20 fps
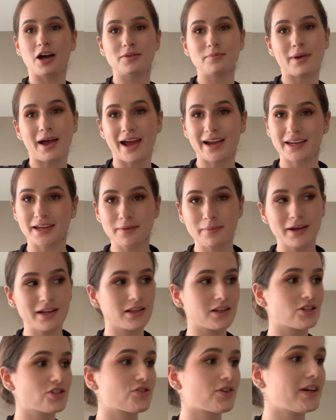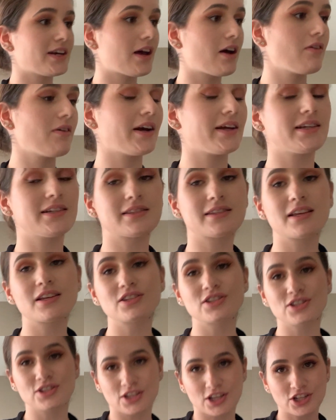unpacking my lunch right now. I did
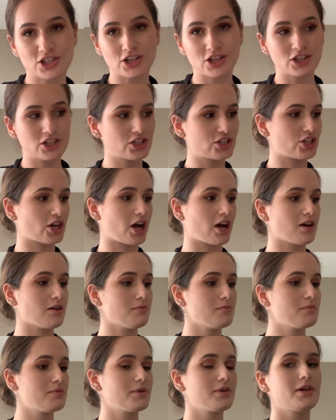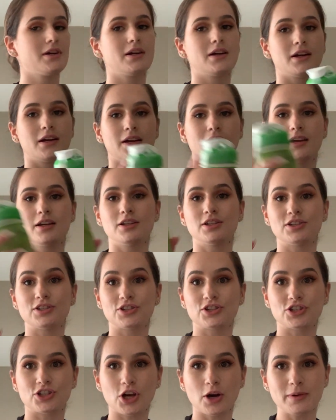such a good job.
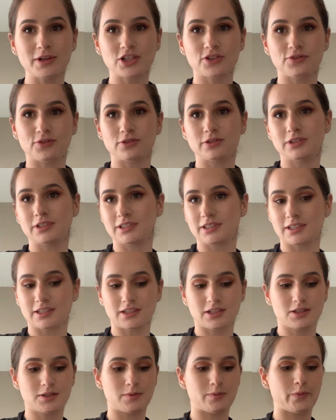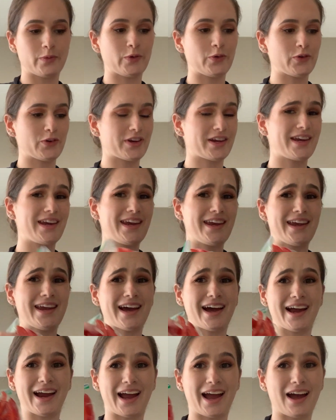So much food. This is a
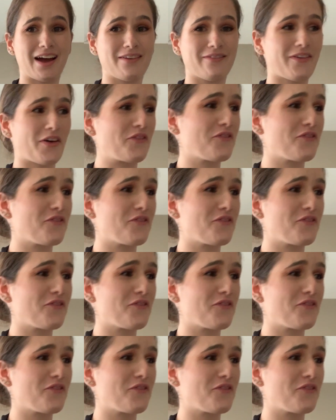smoothie. I have